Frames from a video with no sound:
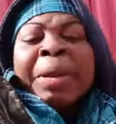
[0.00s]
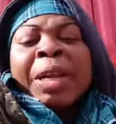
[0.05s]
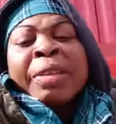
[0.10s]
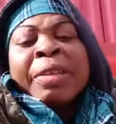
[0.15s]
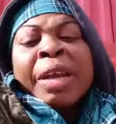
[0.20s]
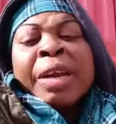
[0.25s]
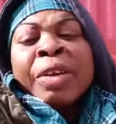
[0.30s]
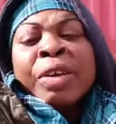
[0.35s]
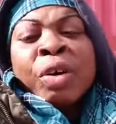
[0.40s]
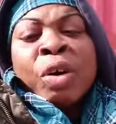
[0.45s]
me not
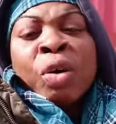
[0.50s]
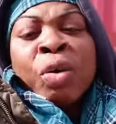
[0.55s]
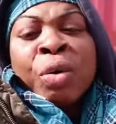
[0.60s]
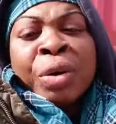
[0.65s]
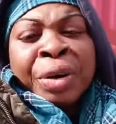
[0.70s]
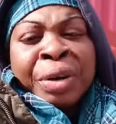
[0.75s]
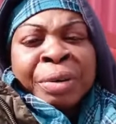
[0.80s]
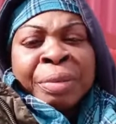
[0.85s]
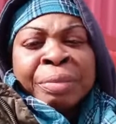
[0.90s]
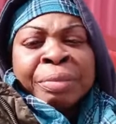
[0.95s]
take no
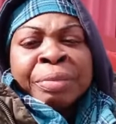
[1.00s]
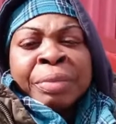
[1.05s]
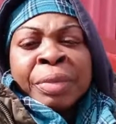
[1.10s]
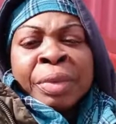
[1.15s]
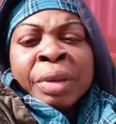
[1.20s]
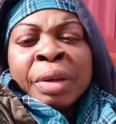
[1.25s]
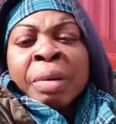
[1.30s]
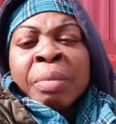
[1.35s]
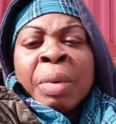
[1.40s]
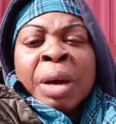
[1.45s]
hood.
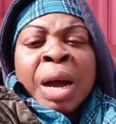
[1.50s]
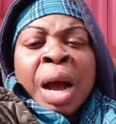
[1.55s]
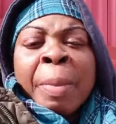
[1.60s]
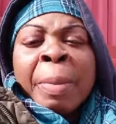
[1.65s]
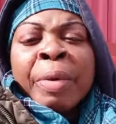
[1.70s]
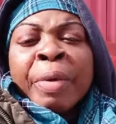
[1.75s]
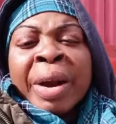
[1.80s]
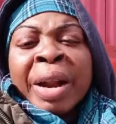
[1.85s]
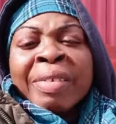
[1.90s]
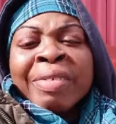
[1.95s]
Because
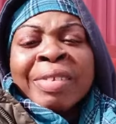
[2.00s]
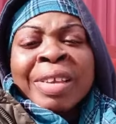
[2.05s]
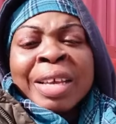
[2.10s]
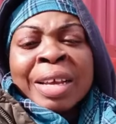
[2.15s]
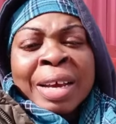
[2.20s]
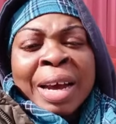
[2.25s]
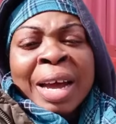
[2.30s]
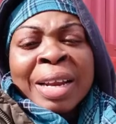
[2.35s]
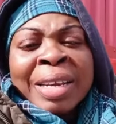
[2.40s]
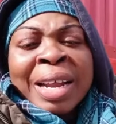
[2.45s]
I rather see
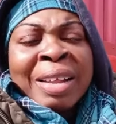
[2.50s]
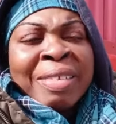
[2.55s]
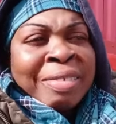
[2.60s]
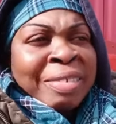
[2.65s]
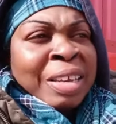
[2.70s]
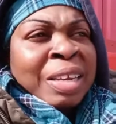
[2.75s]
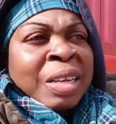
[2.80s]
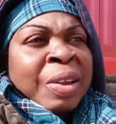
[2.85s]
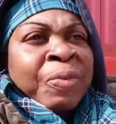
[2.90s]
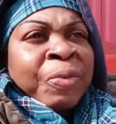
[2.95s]
God than
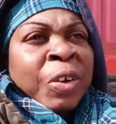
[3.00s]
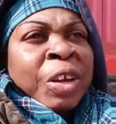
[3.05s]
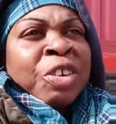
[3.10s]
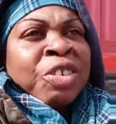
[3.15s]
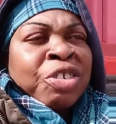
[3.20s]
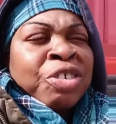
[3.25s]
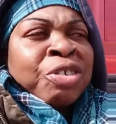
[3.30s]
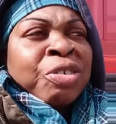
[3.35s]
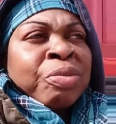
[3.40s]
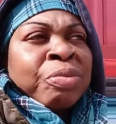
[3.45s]
see the
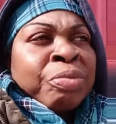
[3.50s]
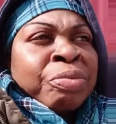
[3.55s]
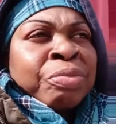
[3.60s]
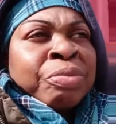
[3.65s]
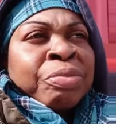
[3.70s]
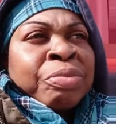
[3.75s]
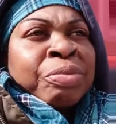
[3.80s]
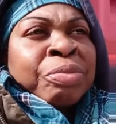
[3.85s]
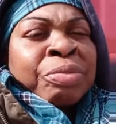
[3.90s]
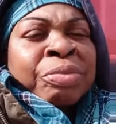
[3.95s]
flesh.
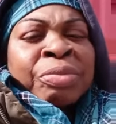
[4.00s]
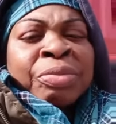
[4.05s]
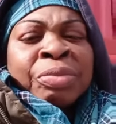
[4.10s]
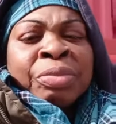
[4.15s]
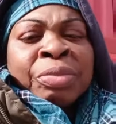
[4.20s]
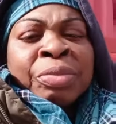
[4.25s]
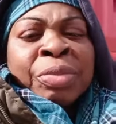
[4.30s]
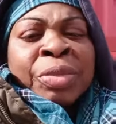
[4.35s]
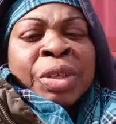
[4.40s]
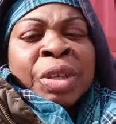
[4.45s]

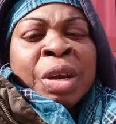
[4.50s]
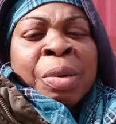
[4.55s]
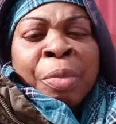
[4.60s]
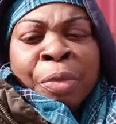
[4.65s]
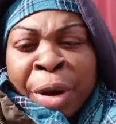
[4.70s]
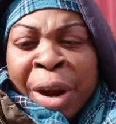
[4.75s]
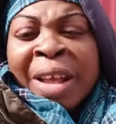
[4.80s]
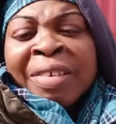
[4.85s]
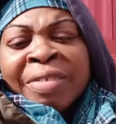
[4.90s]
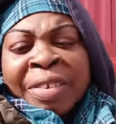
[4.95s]

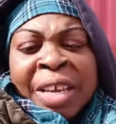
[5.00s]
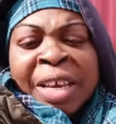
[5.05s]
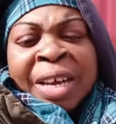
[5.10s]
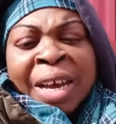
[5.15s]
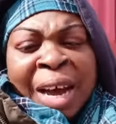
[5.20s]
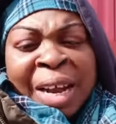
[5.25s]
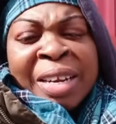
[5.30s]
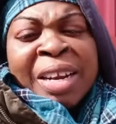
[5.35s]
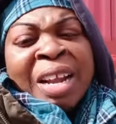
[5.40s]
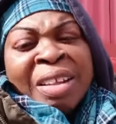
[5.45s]
Rather see
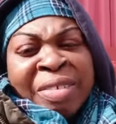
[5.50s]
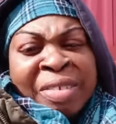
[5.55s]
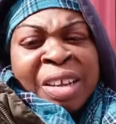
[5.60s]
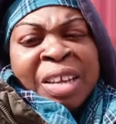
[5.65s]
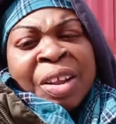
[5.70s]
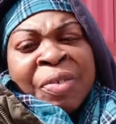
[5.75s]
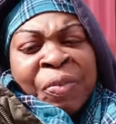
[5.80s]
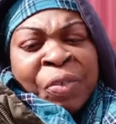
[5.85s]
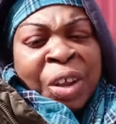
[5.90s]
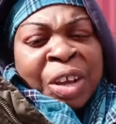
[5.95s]
God than
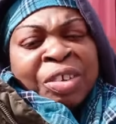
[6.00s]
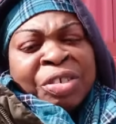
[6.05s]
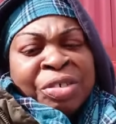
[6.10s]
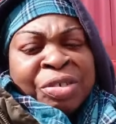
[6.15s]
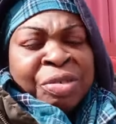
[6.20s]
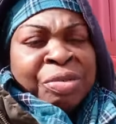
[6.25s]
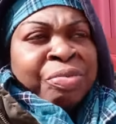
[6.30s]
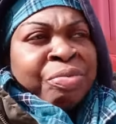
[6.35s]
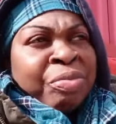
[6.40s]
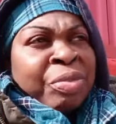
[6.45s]
see the flesh.
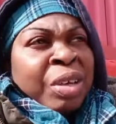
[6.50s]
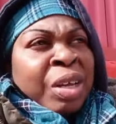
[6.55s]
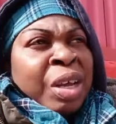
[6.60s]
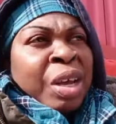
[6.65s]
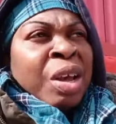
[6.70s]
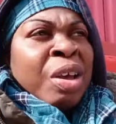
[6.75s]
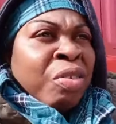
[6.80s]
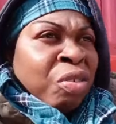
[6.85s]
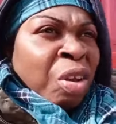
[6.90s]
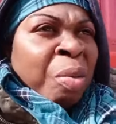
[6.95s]

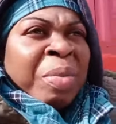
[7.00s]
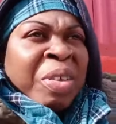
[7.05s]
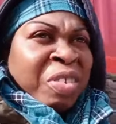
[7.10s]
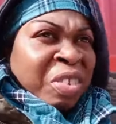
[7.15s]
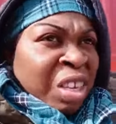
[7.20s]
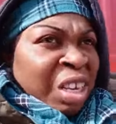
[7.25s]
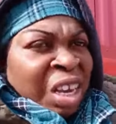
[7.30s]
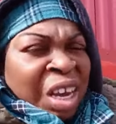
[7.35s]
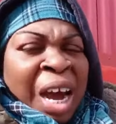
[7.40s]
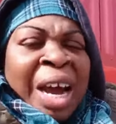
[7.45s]
So I
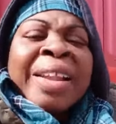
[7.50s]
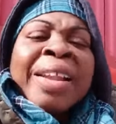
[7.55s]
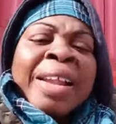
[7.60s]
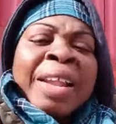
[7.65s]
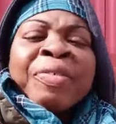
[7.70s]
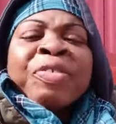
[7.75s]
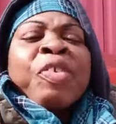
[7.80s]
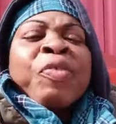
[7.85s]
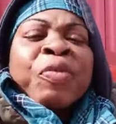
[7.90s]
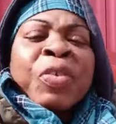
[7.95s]
see God
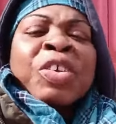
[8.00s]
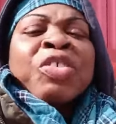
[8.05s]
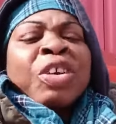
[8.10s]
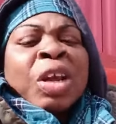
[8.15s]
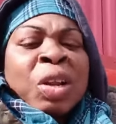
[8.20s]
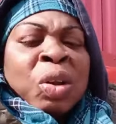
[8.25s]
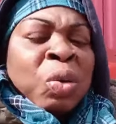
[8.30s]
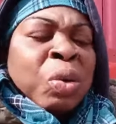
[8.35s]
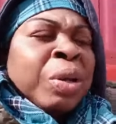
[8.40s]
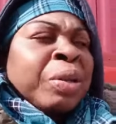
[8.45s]
and the flesh
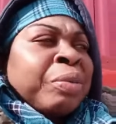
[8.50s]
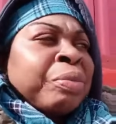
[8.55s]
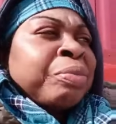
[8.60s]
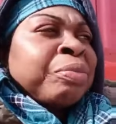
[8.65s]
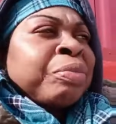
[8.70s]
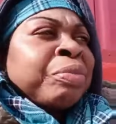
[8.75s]
alone.